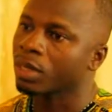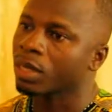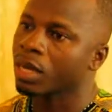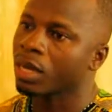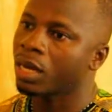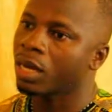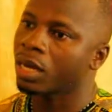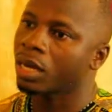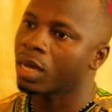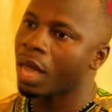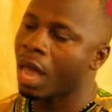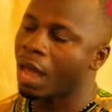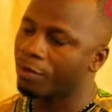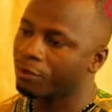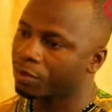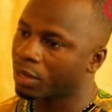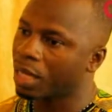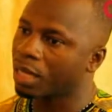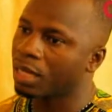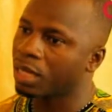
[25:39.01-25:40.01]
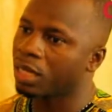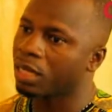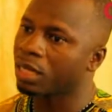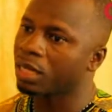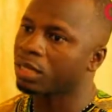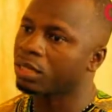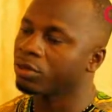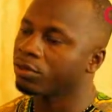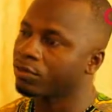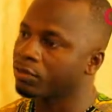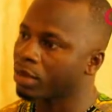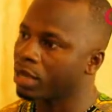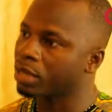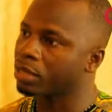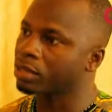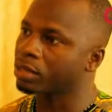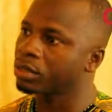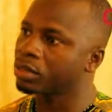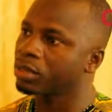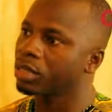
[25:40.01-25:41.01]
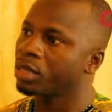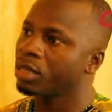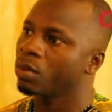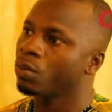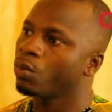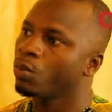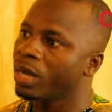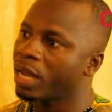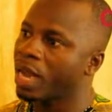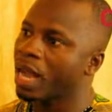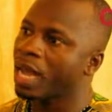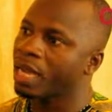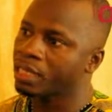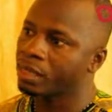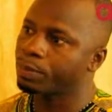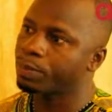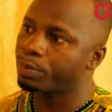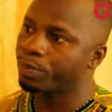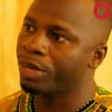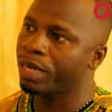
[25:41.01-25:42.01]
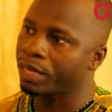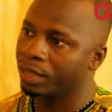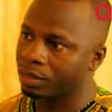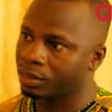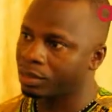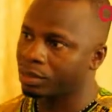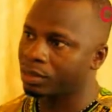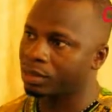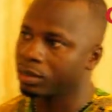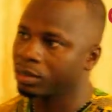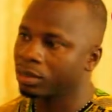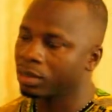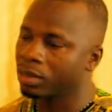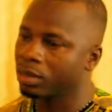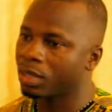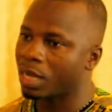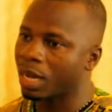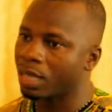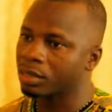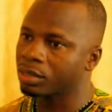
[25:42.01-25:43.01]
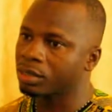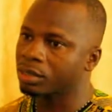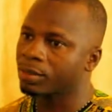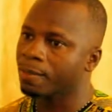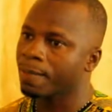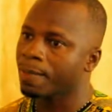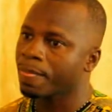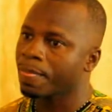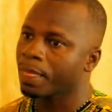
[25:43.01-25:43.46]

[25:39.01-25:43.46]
After the event, we expect that